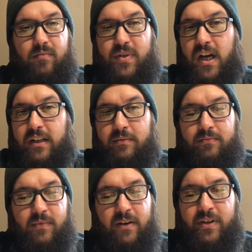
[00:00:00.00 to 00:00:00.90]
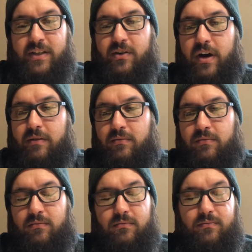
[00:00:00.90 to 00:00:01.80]
Solid. Everything's great.
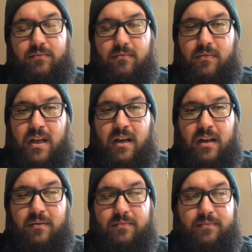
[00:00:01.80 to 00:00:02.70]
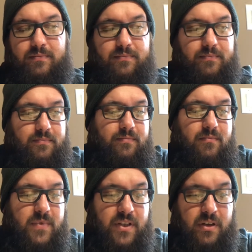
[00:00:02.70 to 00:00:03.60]
Um,
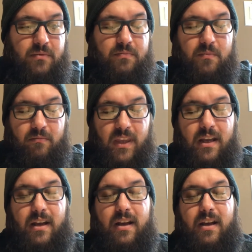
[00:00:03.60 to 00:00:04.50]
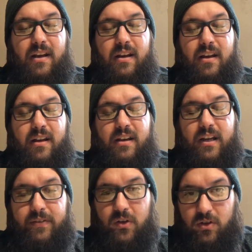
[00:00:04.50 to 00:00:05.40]
so
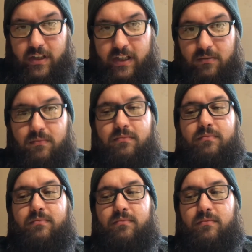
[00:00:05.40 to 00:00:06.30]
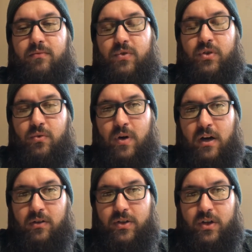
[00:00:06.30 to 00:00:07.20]
if you're looking to
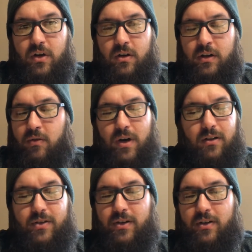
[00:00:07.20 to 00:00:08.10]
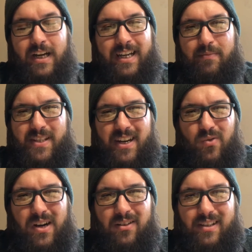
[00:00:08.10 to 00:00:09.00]
wireless charge, or not wireless charge, I keep saying
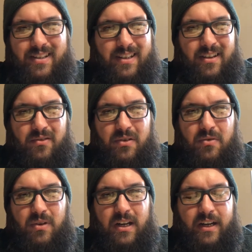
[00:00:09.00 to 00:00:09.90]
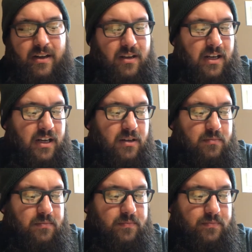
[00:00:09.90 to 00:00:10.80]
wireless, and I don't know why.
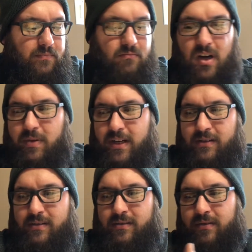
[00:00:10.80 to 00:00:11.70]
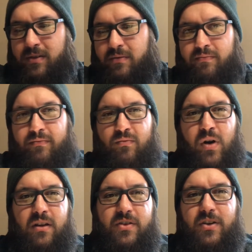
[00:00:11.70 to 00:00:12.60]
Um, probably because there's a
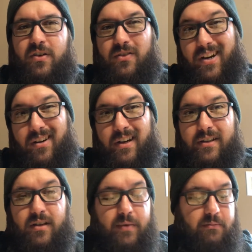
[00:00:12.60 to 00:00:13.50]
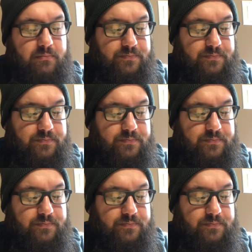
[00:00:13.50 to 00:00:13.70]
wireless charger right here next to me.